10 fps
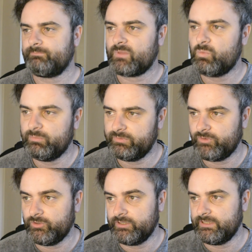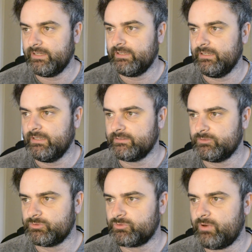When we found out
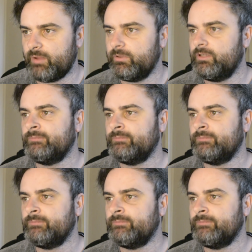Atlanta was crap,